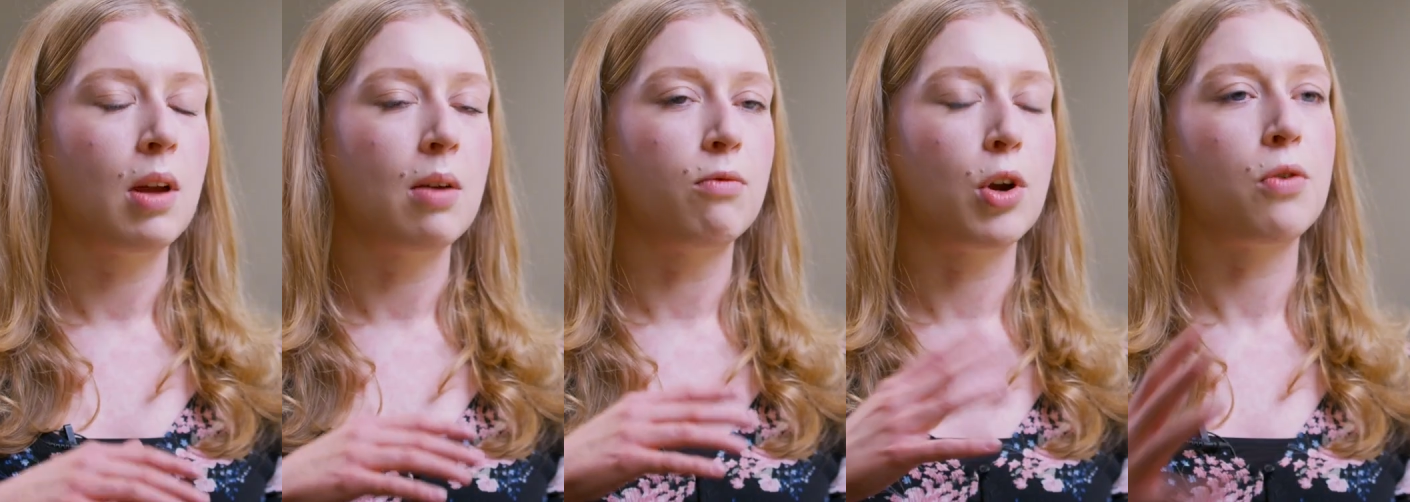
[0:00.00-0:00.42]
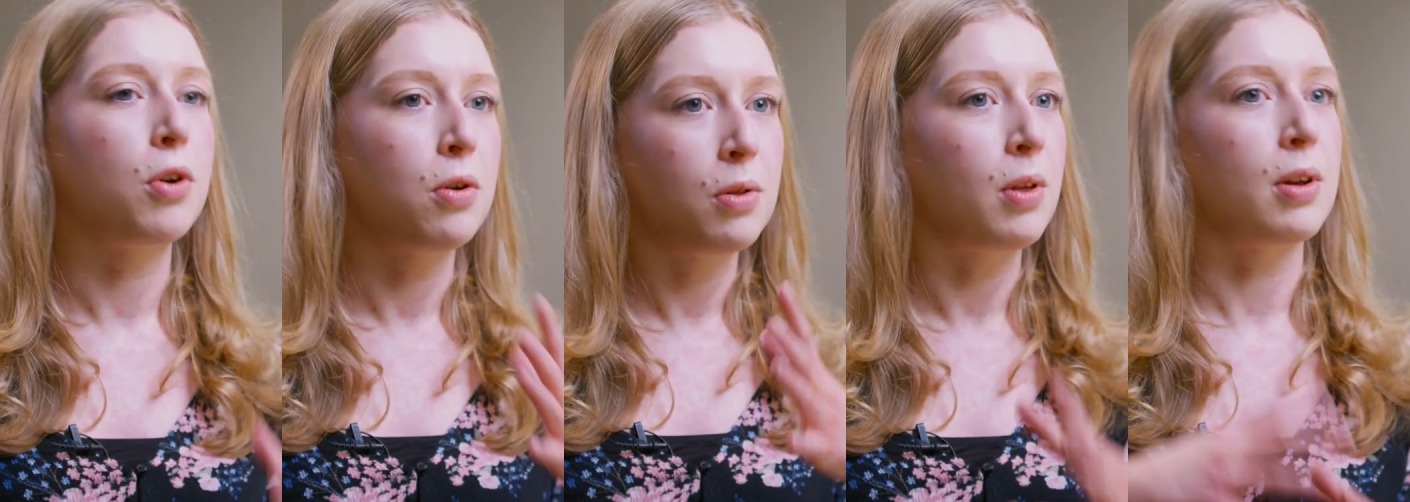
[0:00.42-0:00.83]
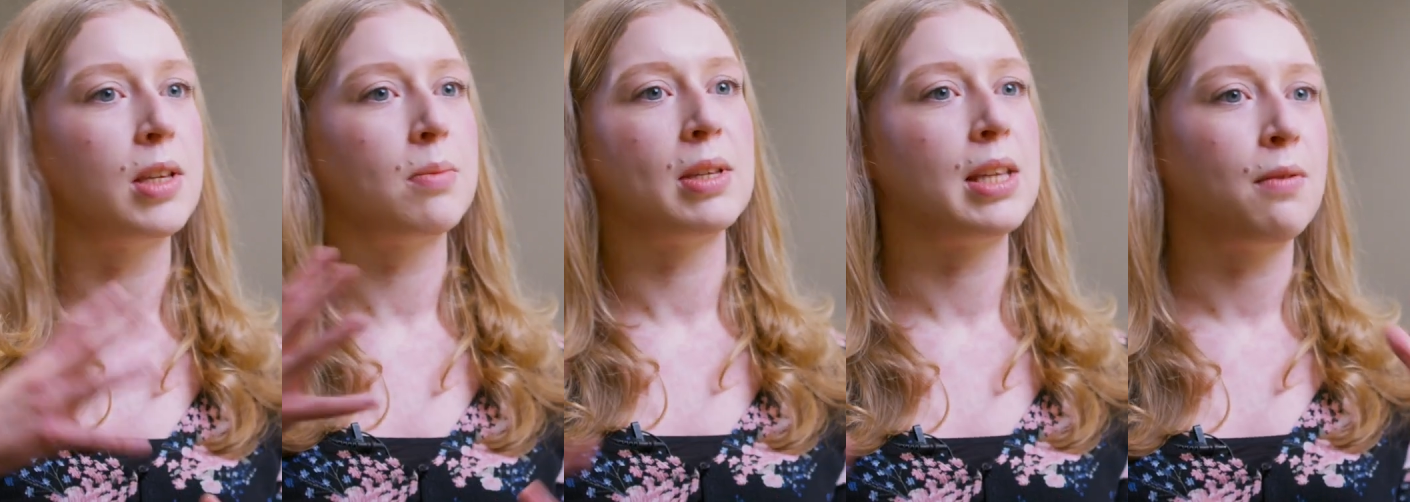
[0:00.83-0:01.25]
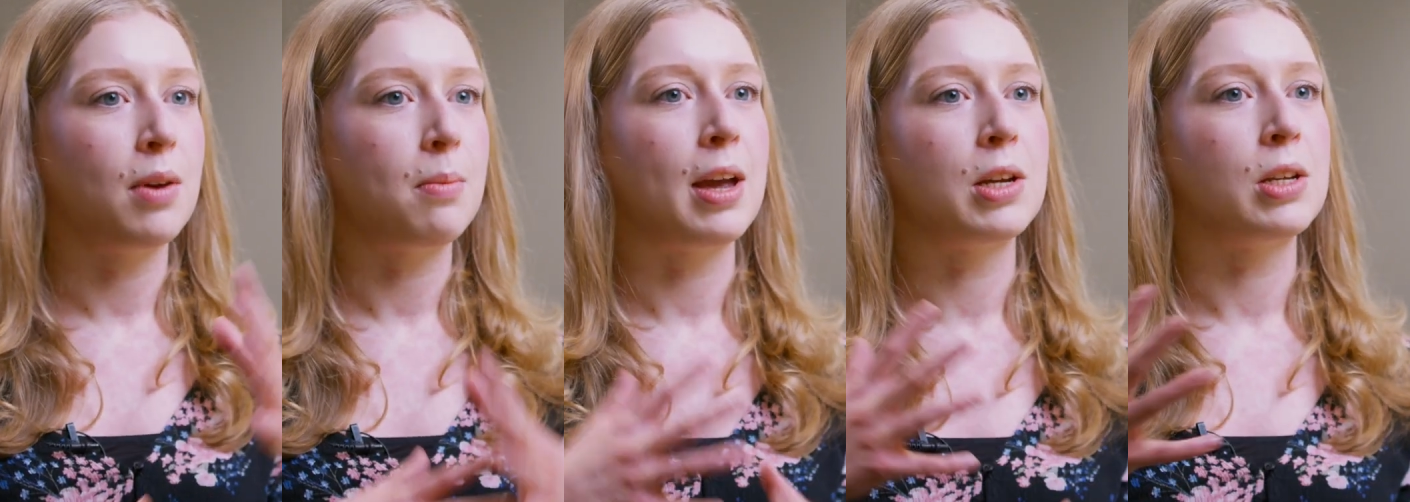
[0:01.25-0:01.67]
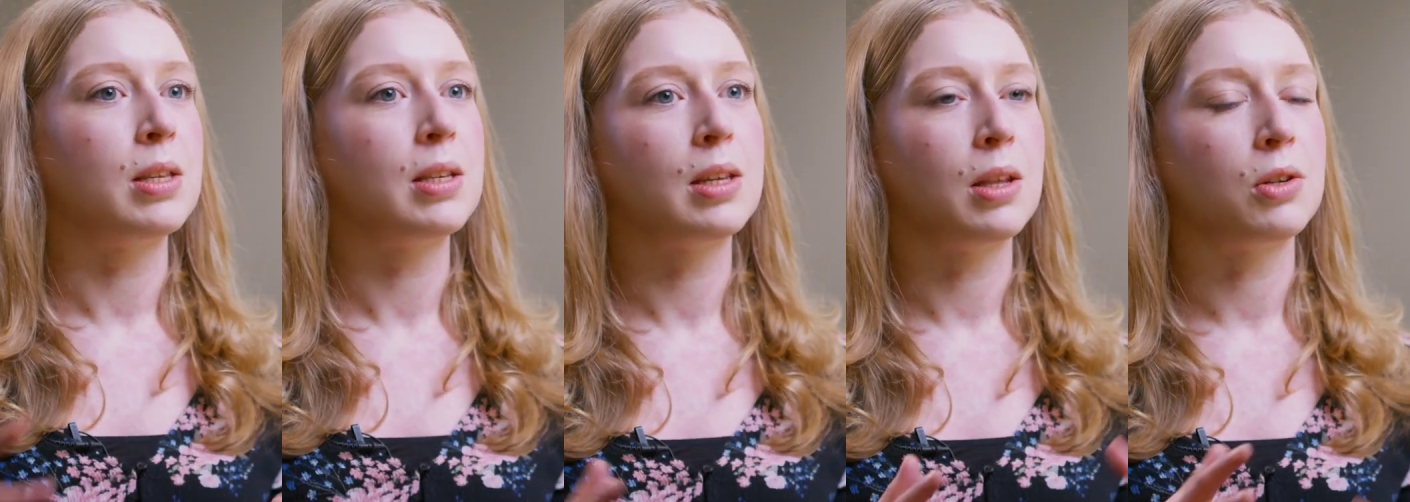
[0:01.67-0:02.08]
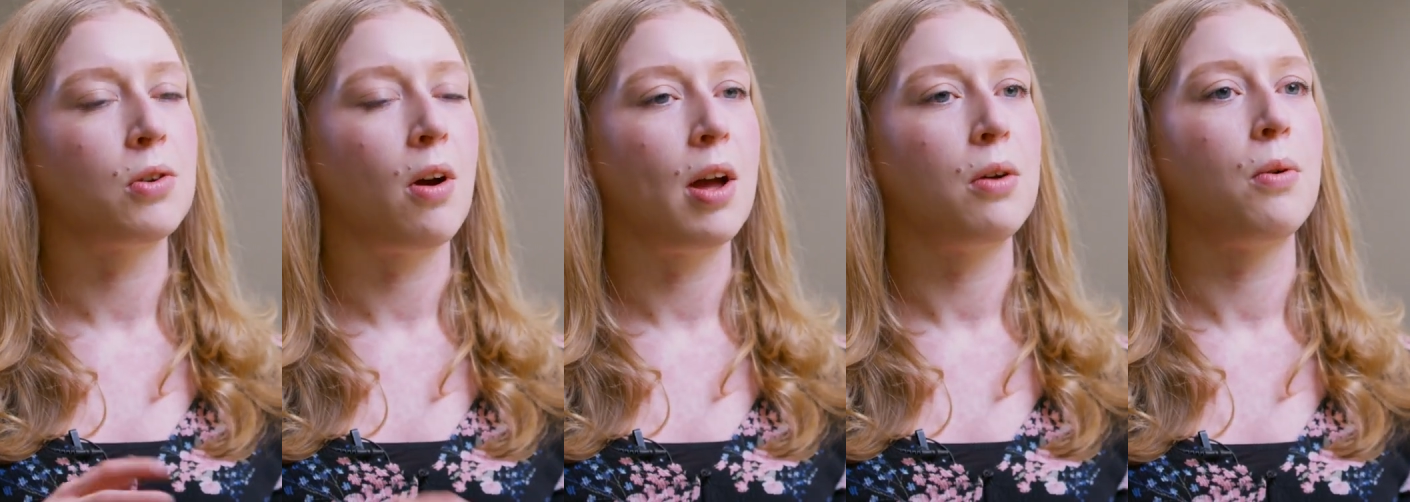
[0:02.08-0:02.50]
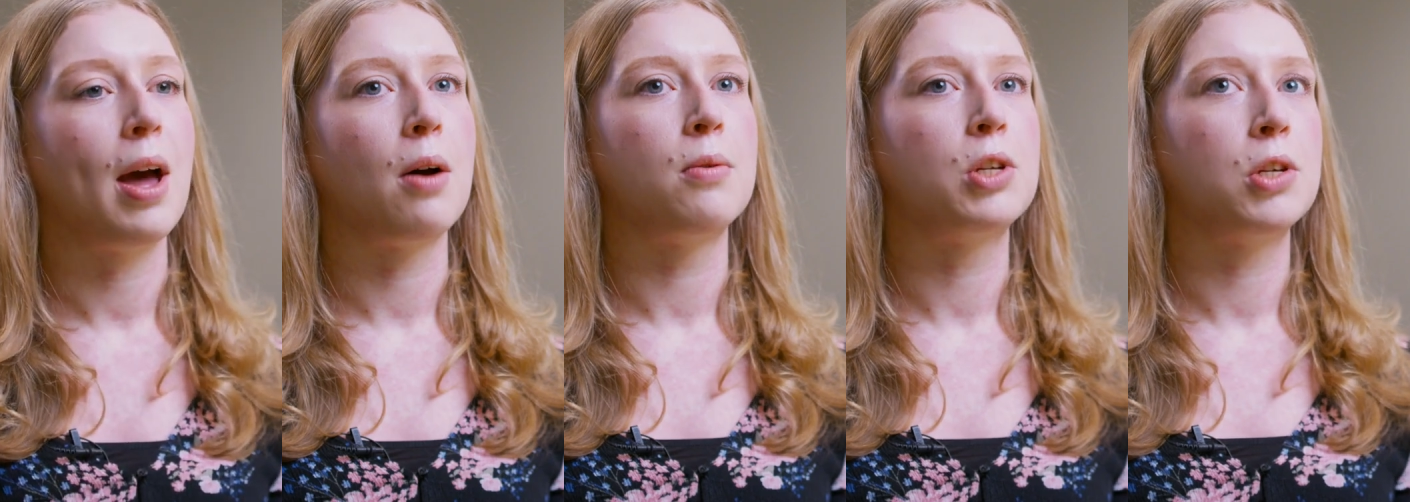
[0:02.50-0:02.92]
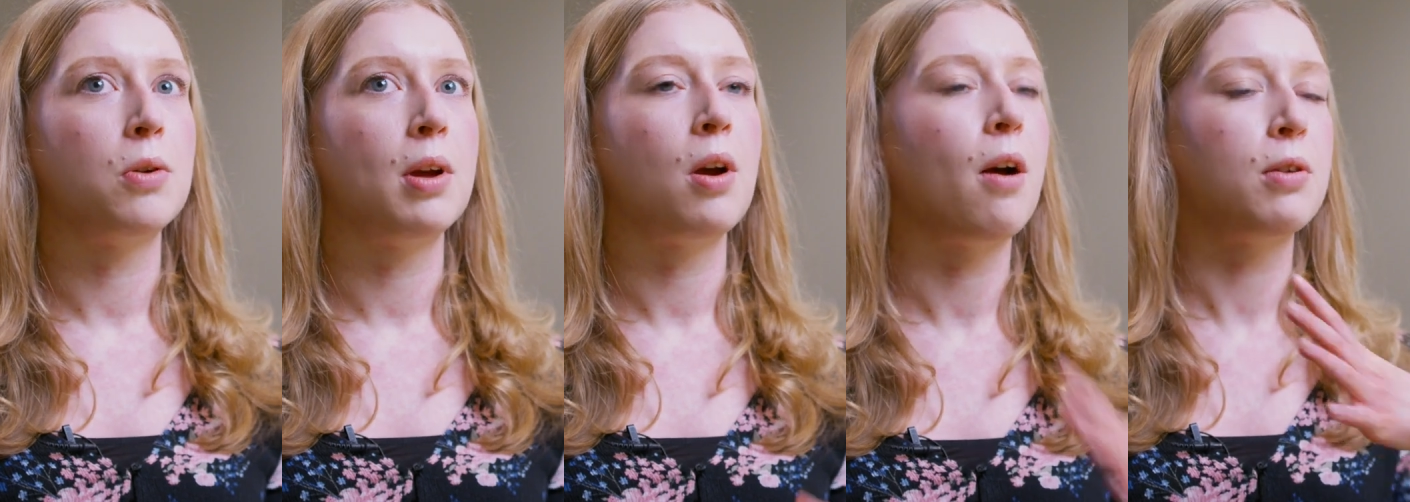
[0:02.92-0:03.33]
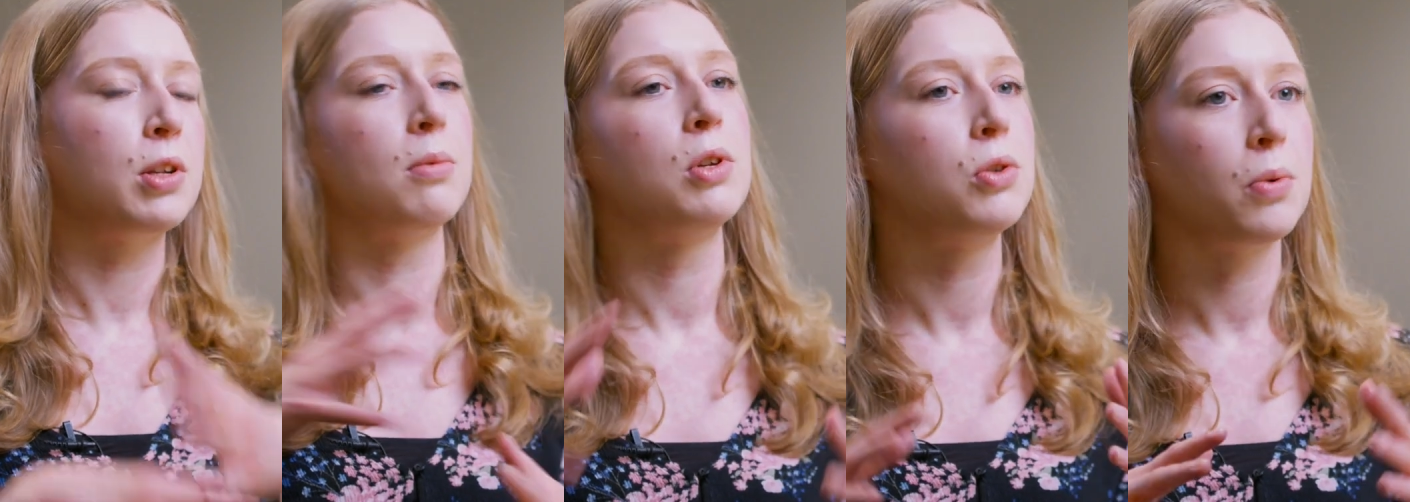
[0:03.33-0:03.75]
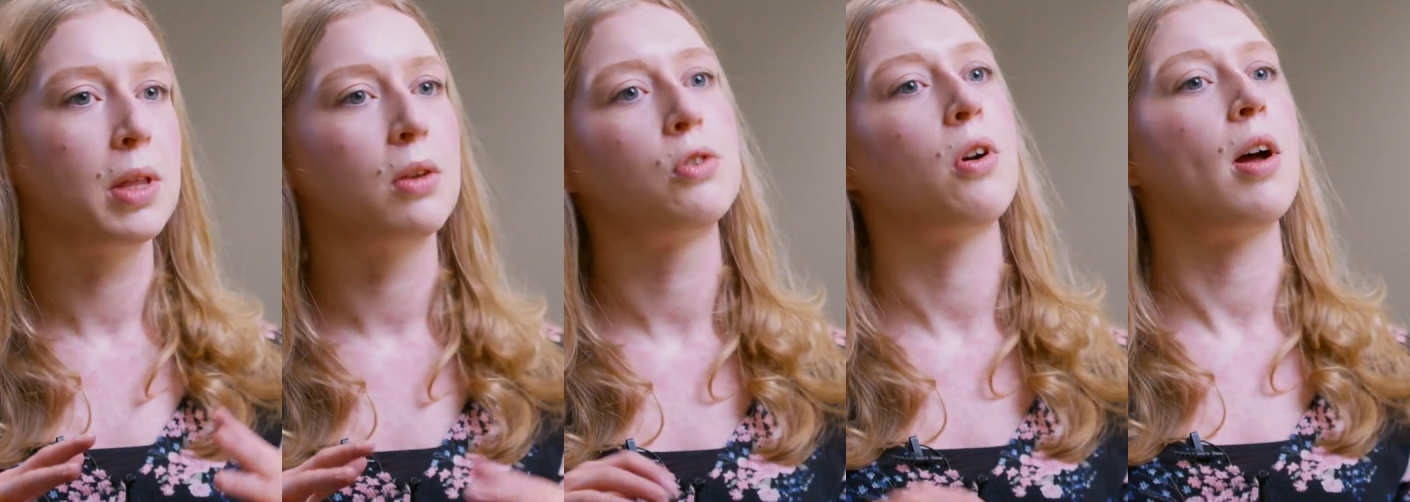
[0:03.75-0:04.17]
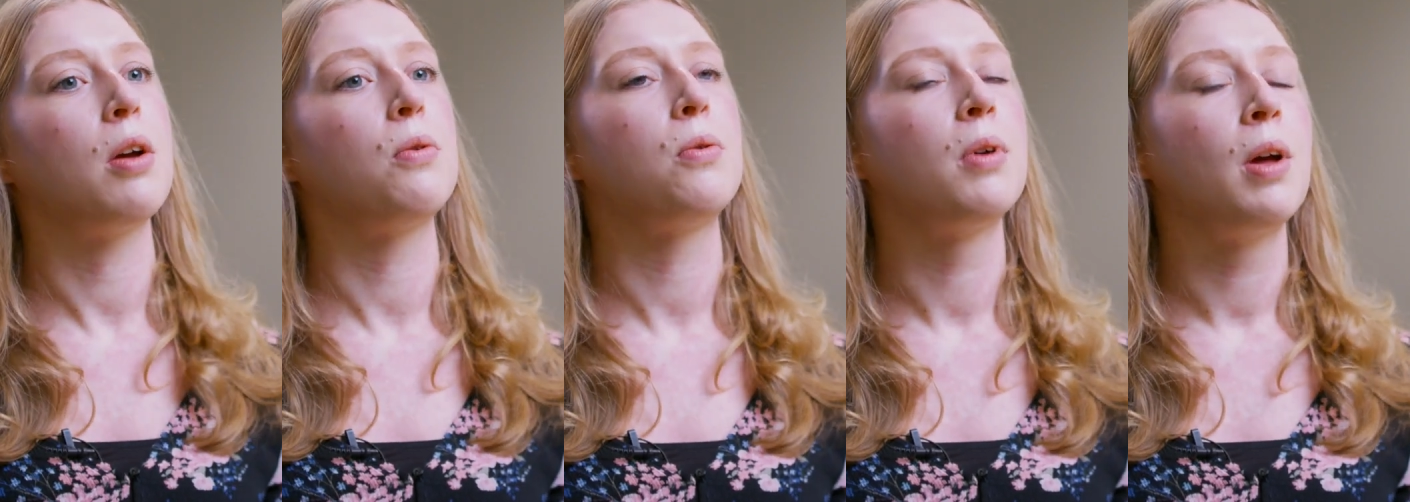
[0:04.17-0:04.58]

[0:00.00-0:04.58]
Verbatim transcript: recruit those specific patients to the trial? How would you encourage them to join the trial?